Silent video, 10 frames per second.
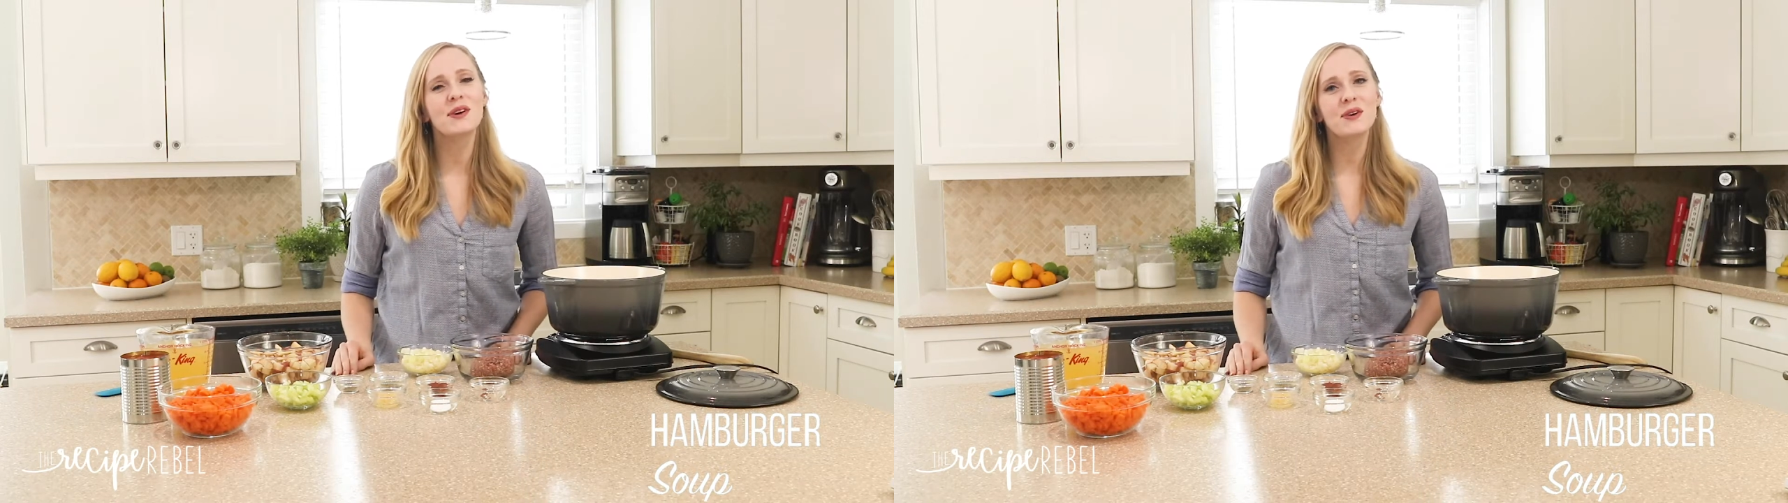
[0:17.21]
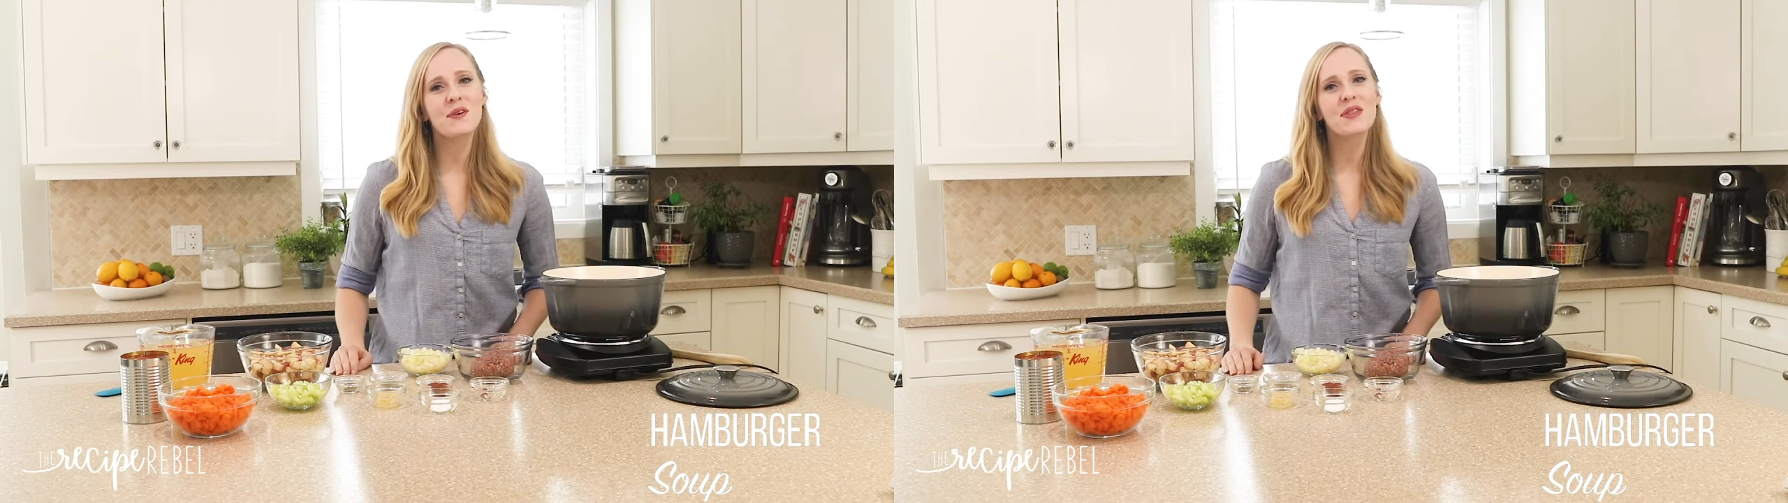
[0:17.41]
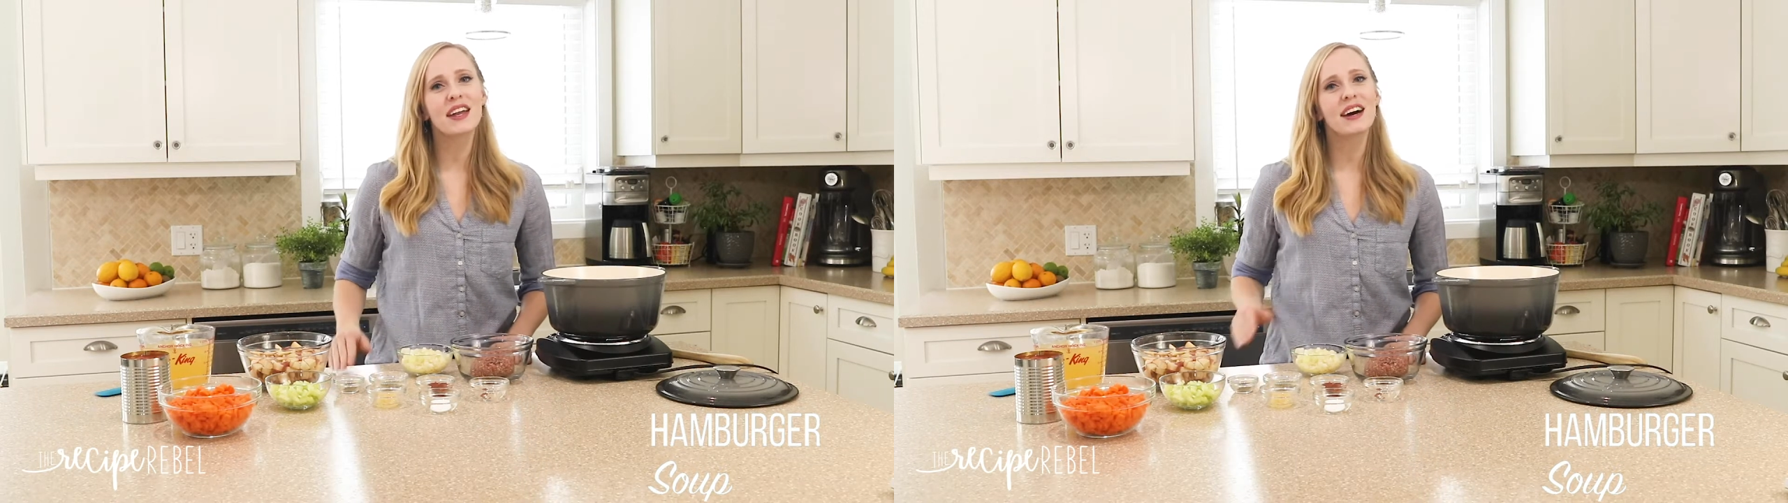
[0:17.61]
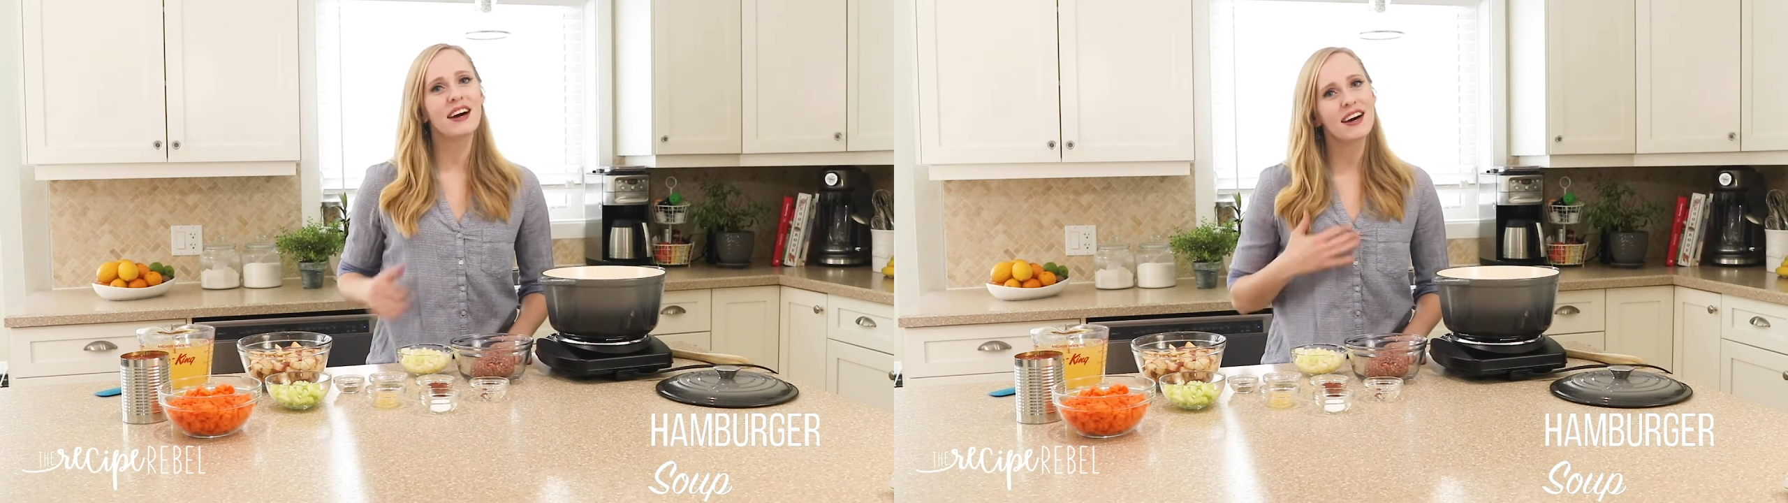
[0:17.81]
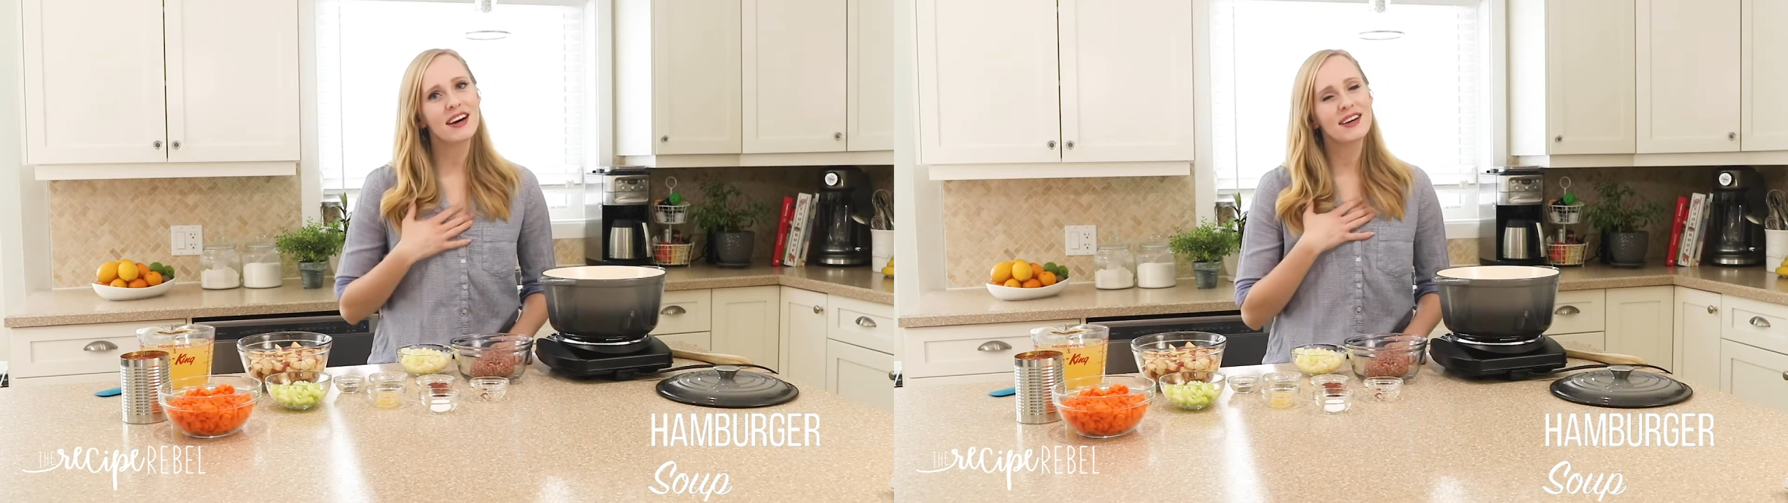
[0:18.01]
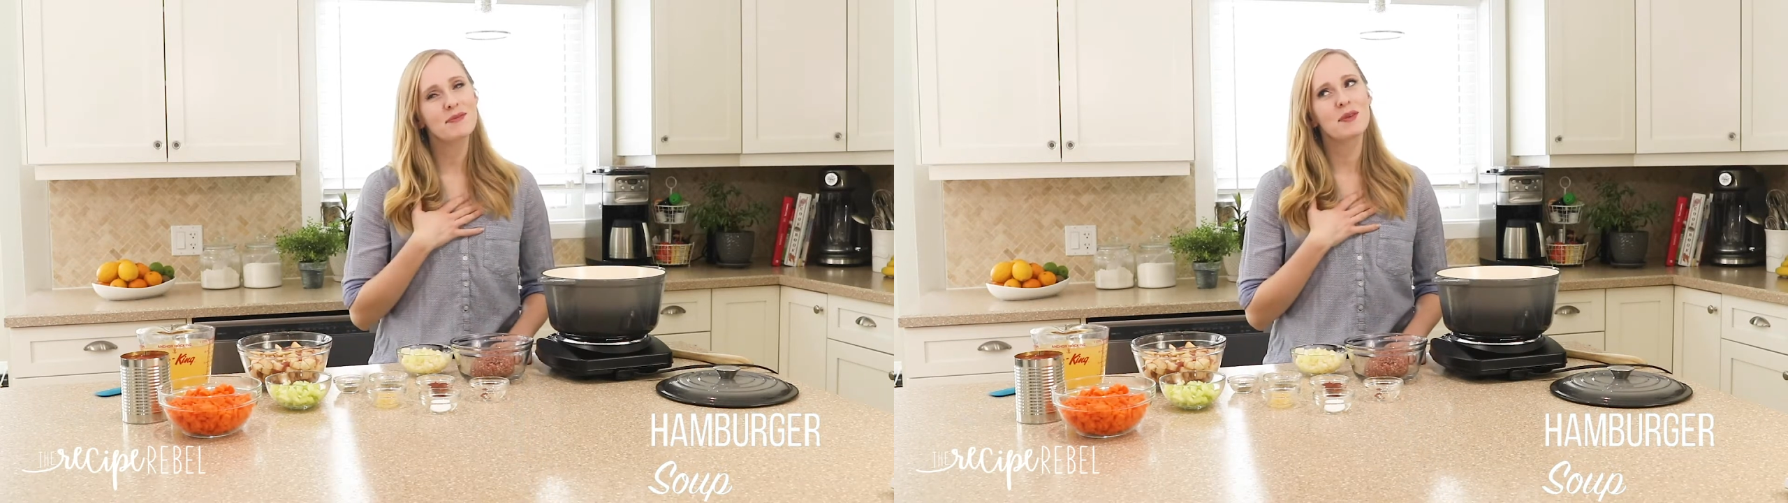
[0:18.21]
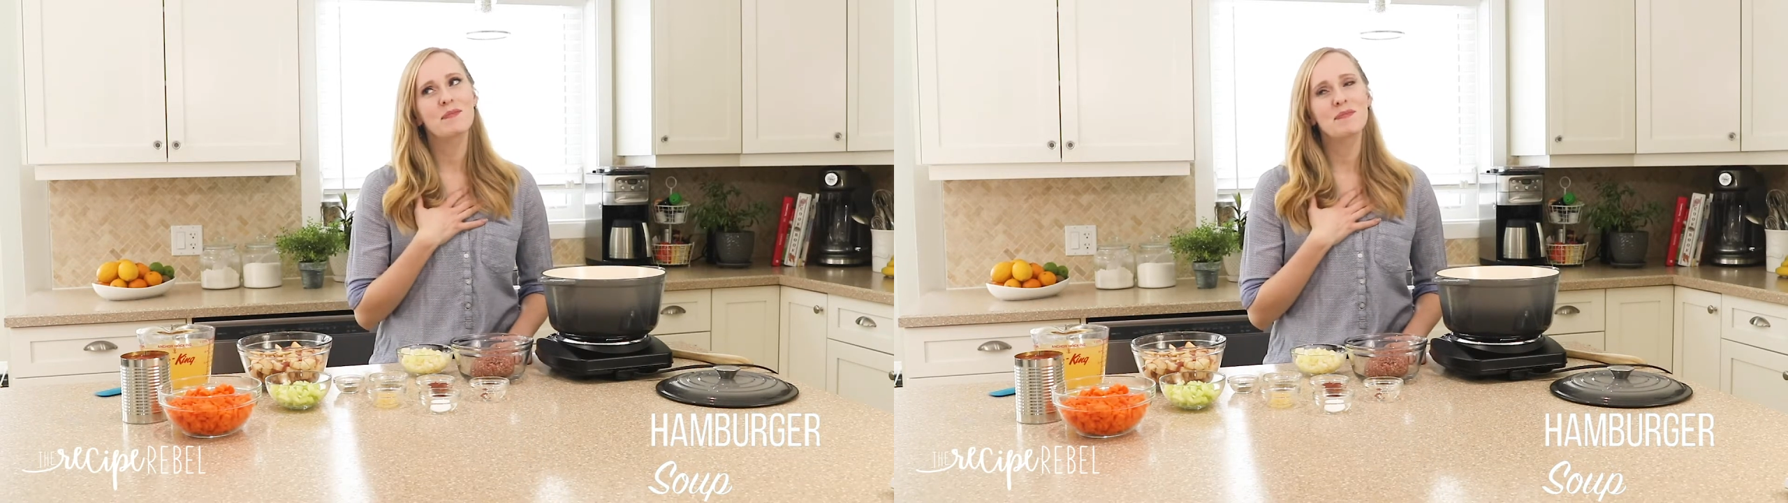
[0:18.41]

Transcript: know that I am a